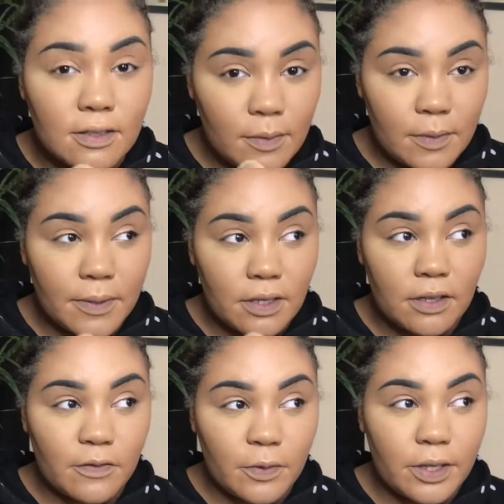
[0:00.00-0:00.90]
see me, but
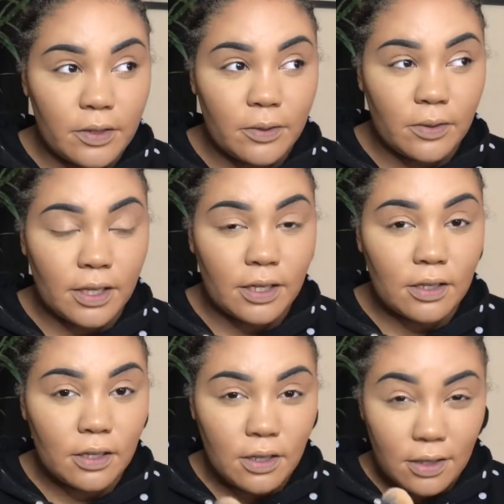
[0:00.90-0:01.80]
enough where you
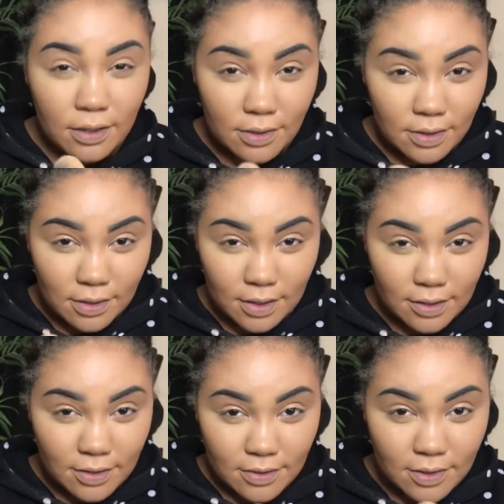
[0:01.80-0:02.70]
like can see
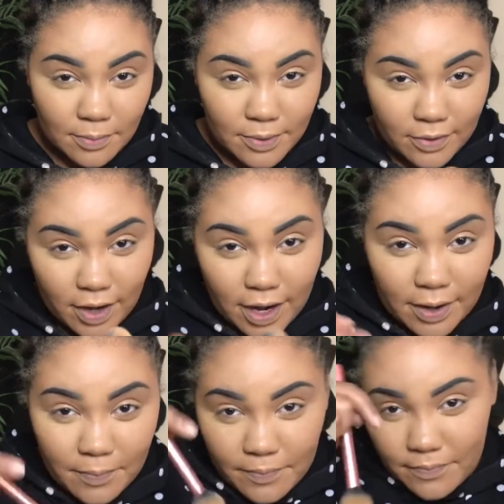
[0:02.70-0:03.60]
that
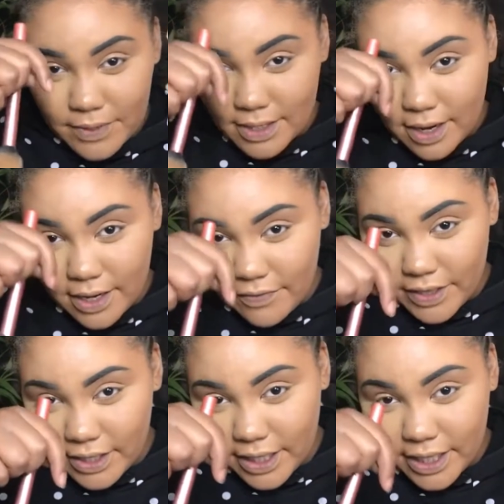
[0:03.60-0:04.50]
subscribe sign
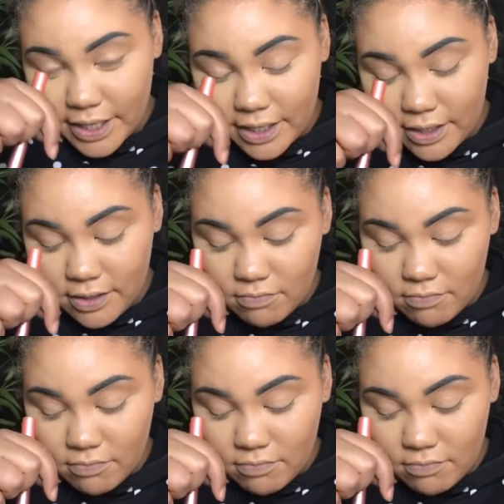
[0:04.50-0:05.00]
right there.